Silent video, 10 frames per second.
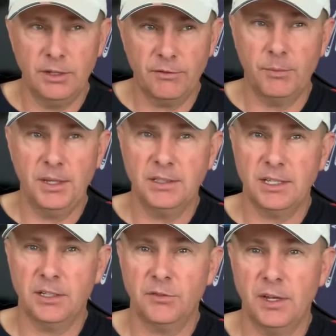being
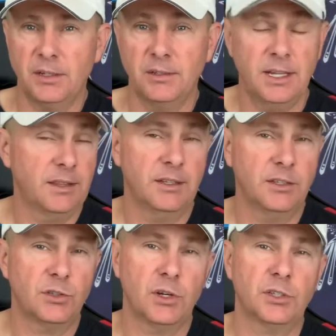satisfied. Death and
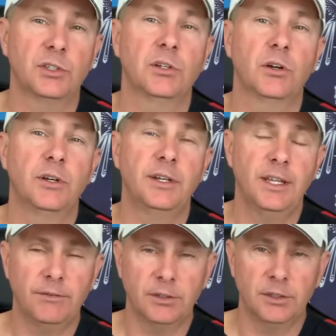destruction are
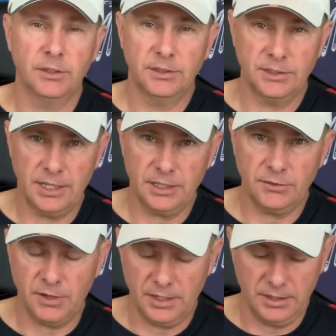never
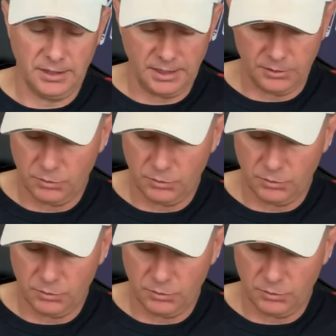satisfied. And that's